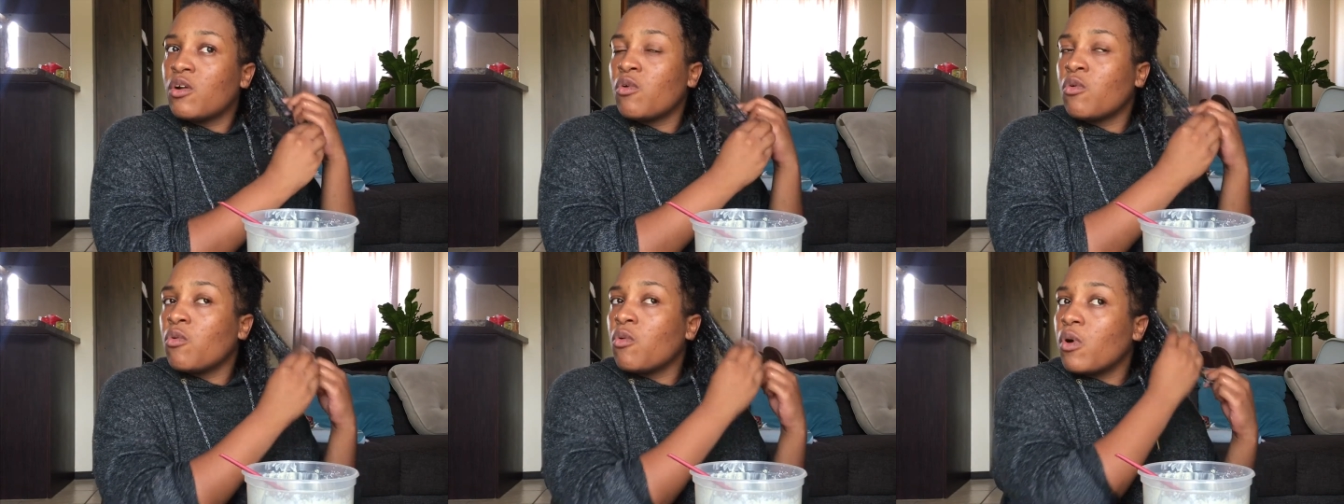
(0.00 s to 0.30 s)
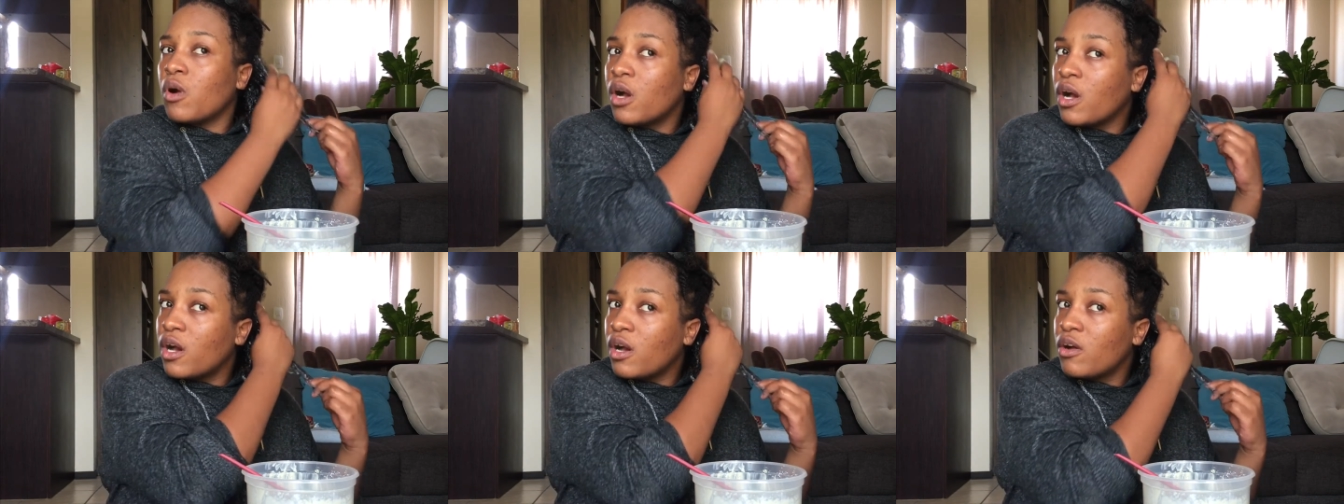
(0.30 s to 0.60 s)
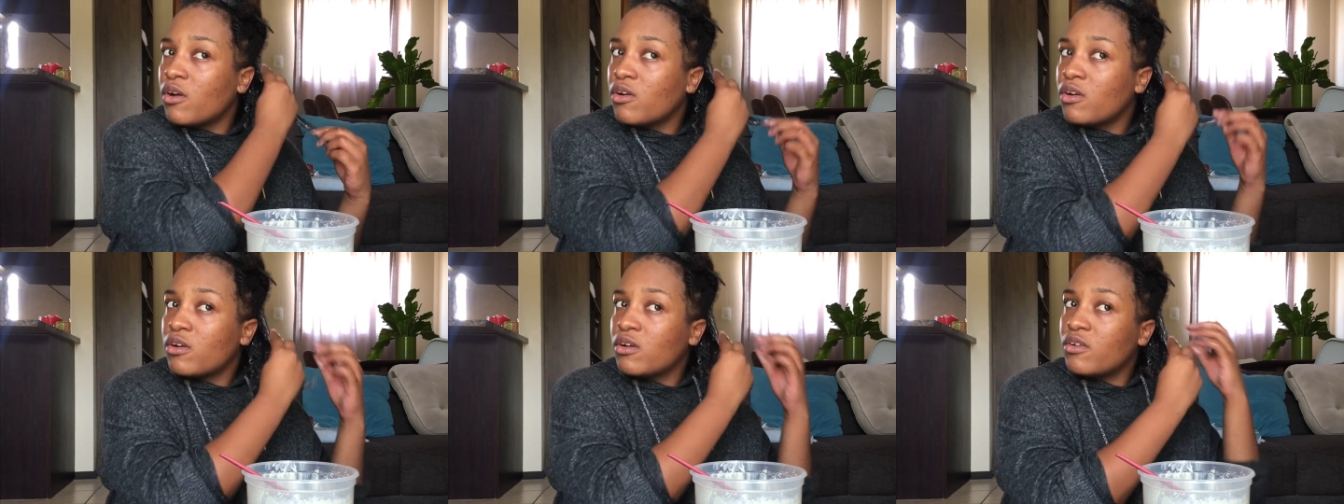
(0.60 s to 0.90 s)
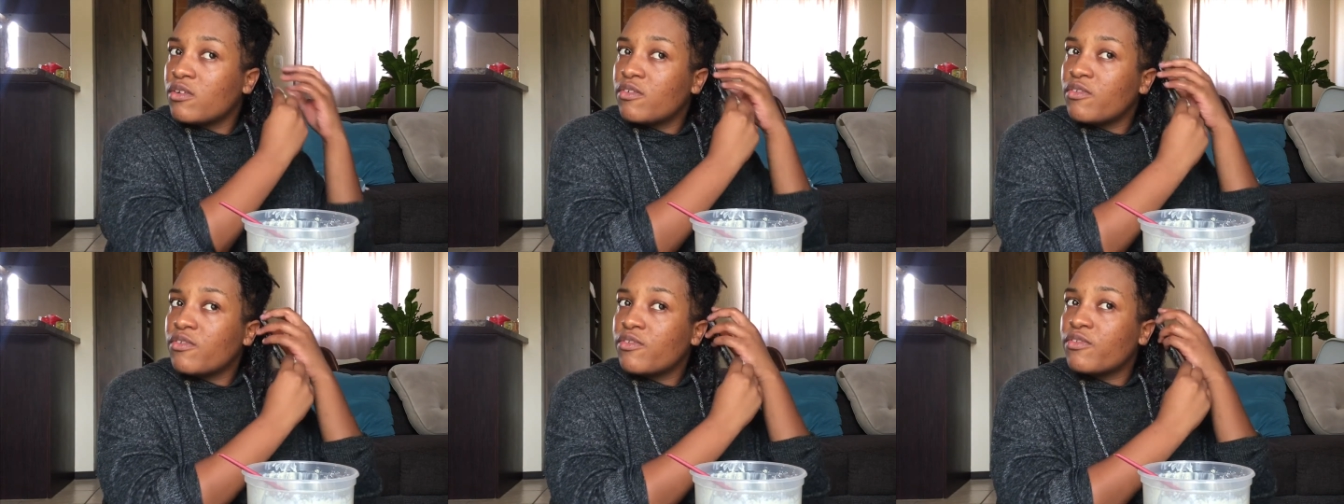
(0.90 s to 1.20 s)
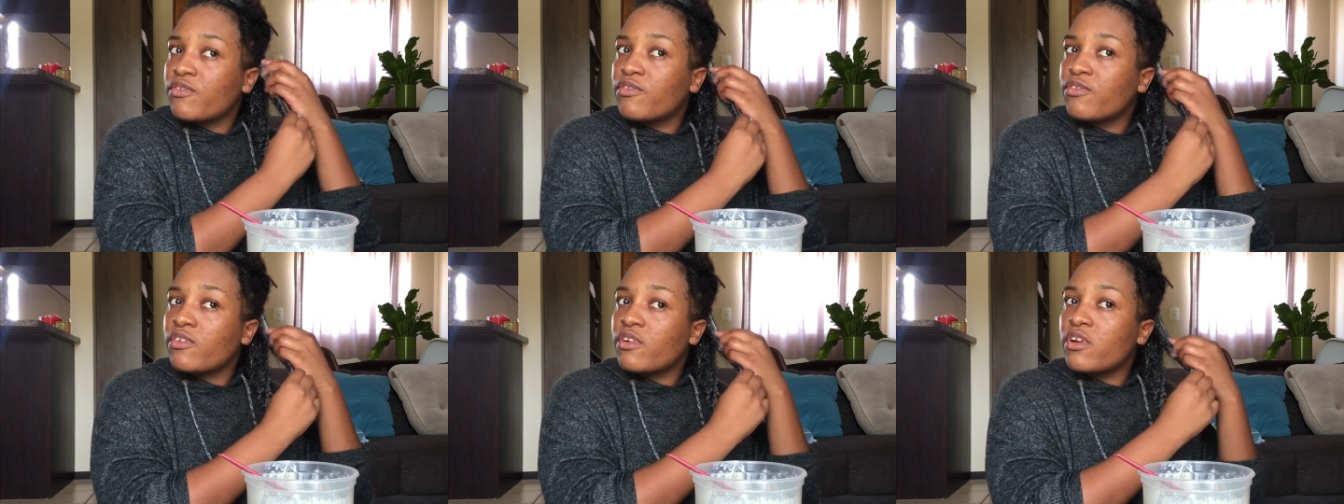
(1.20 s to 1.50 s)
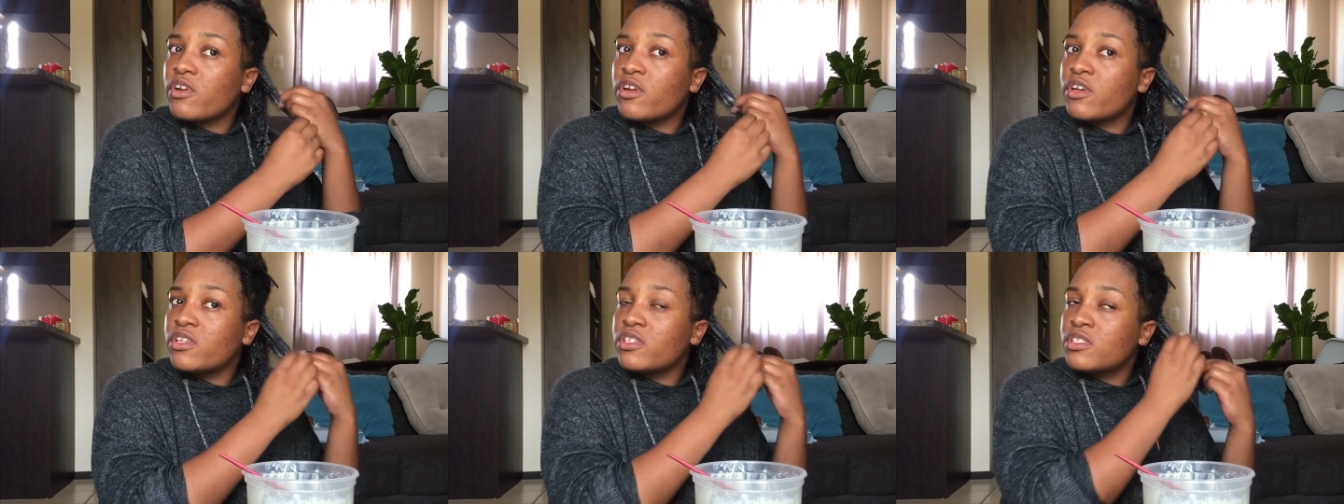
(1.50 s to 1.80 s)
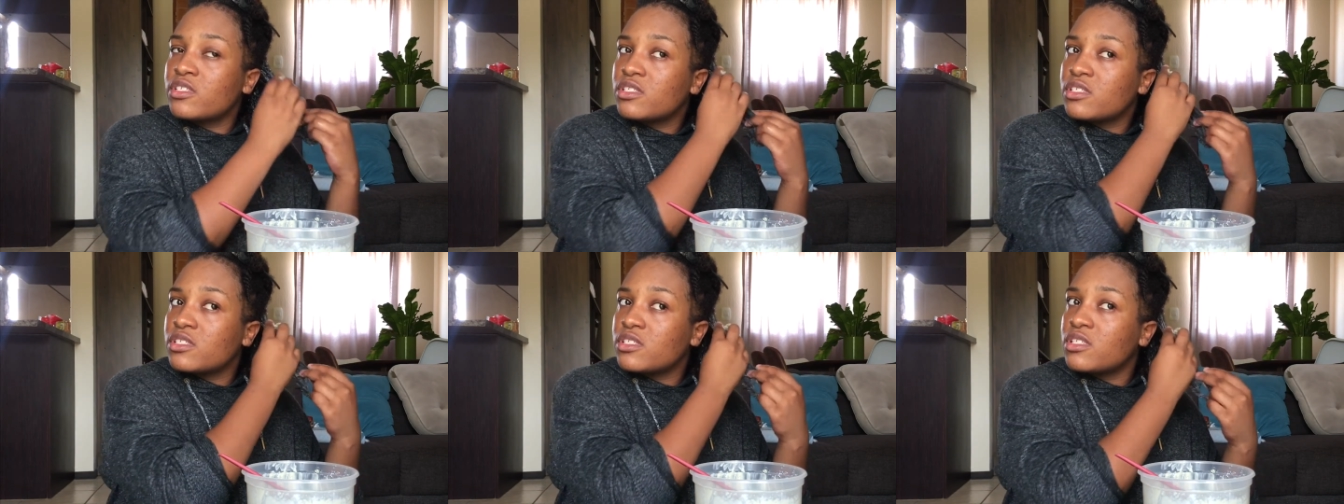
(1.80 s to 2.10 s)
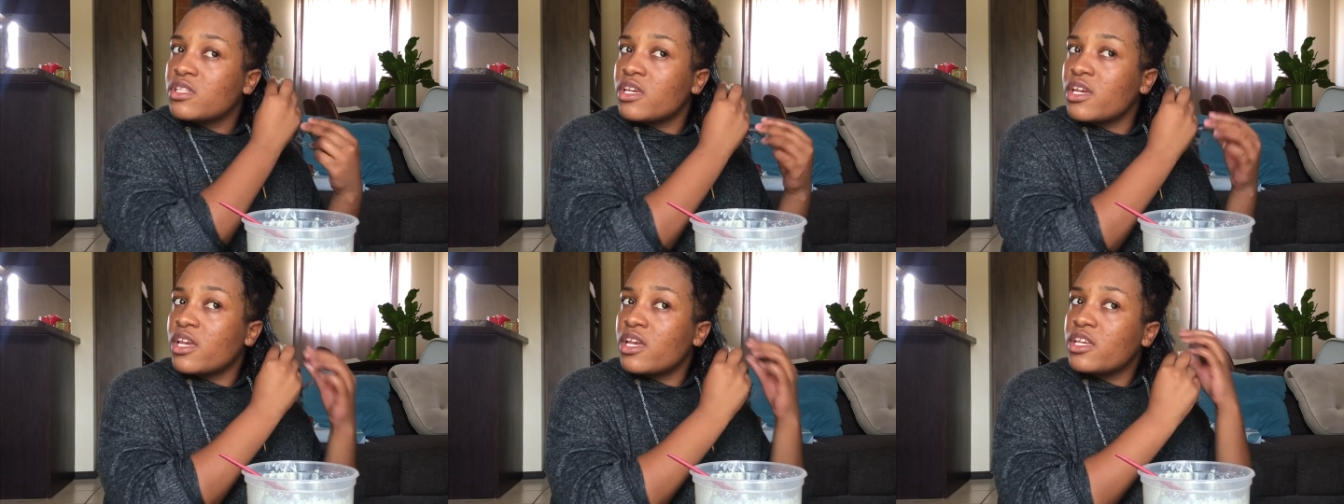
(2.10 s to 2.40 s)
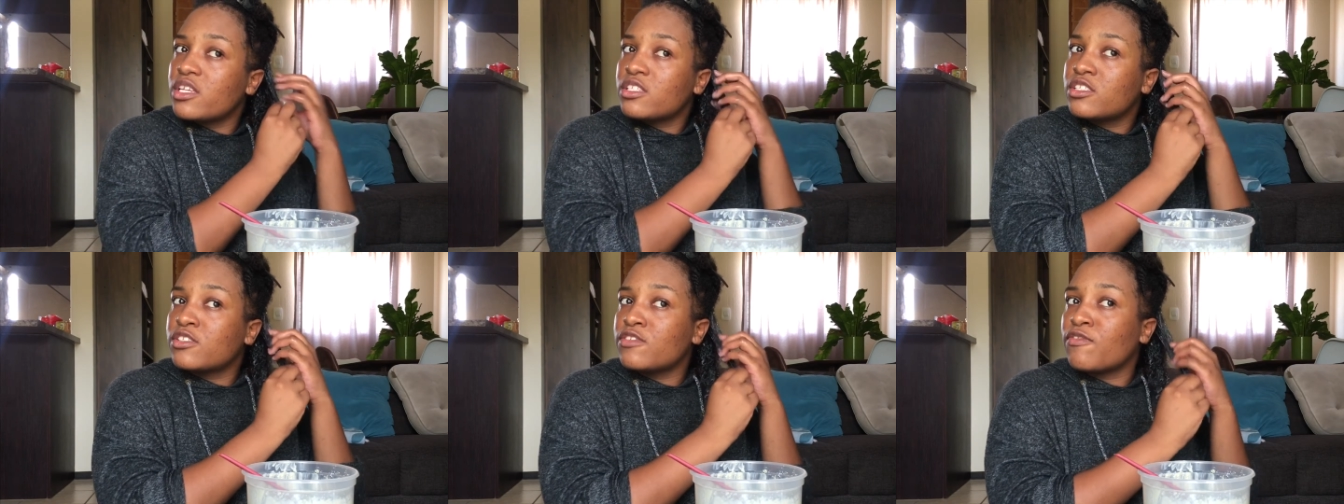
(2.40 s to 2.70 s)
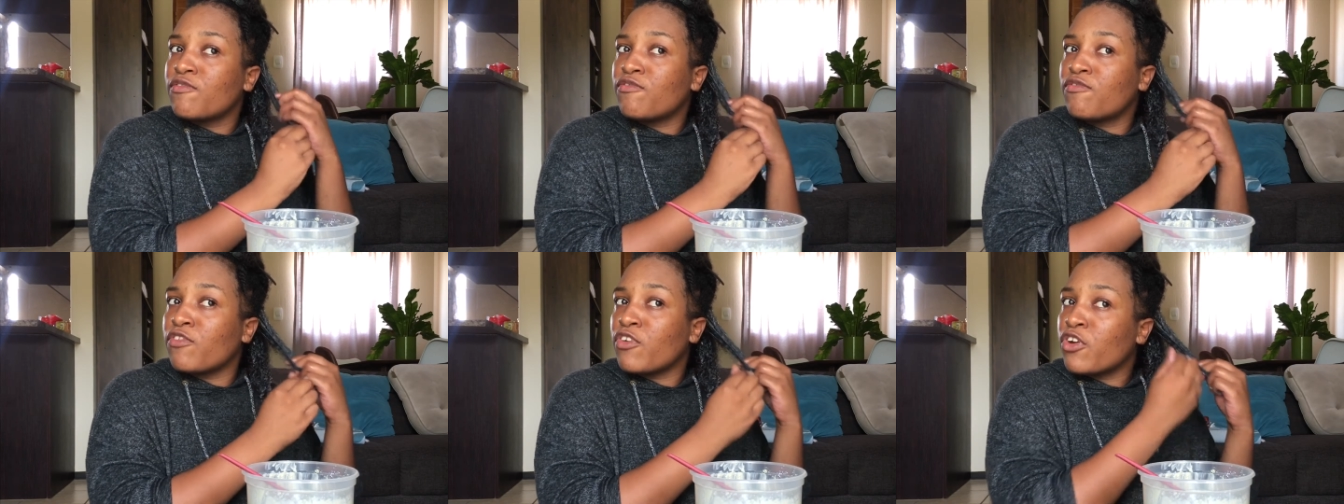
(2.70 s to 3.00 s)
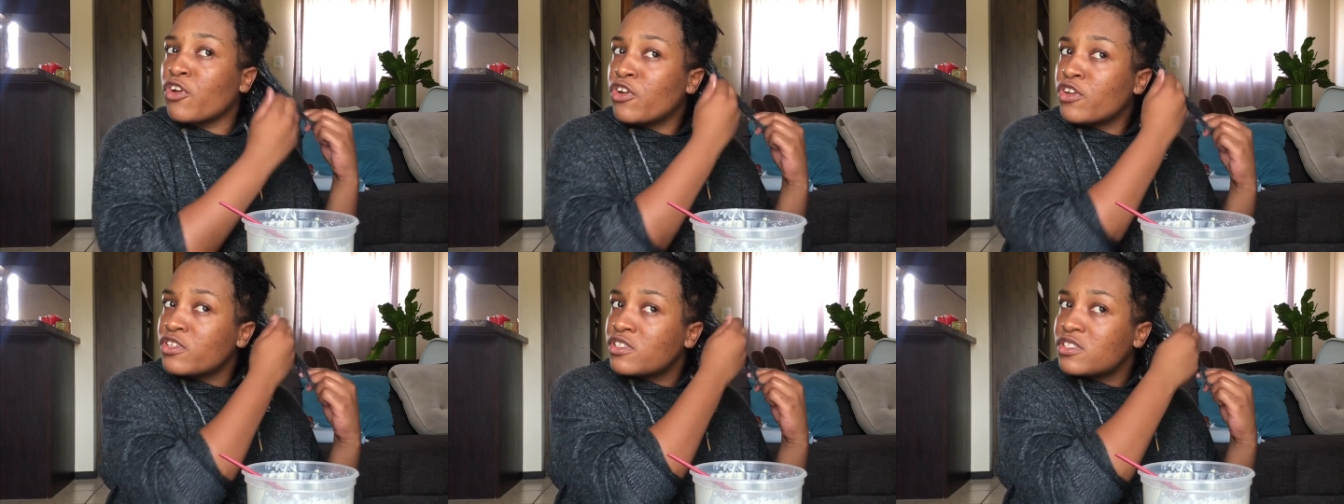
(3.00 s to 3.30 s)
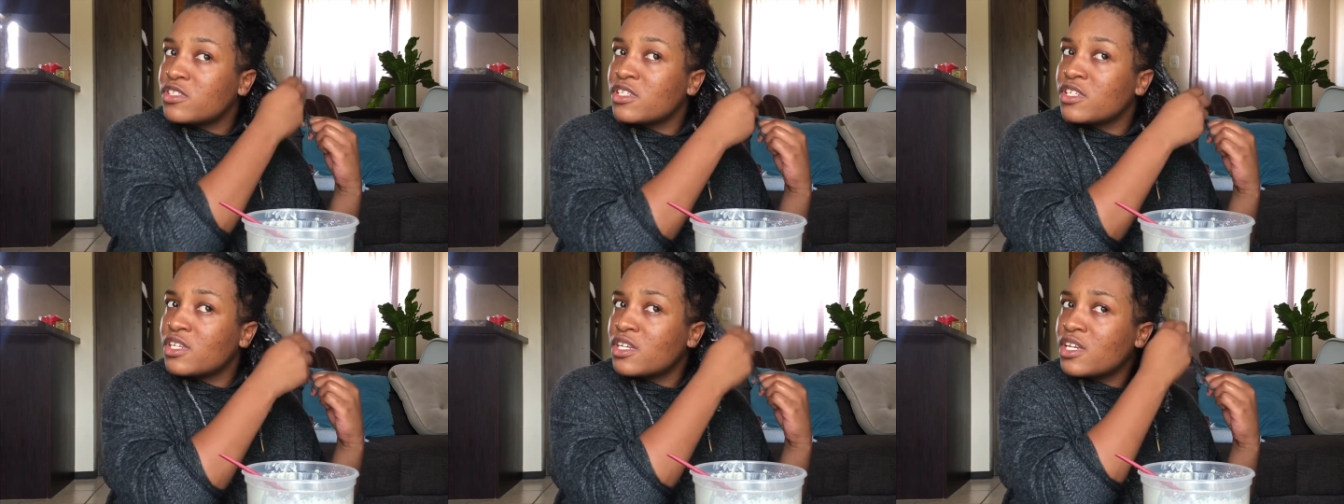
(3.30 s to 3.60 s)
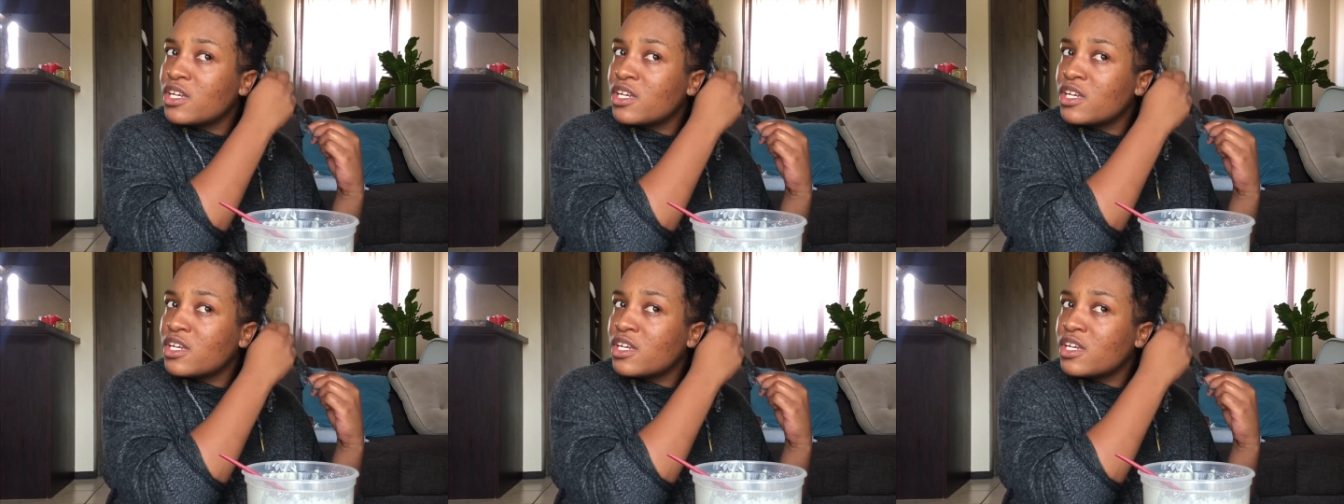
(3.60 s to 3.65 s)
Wow. First things first.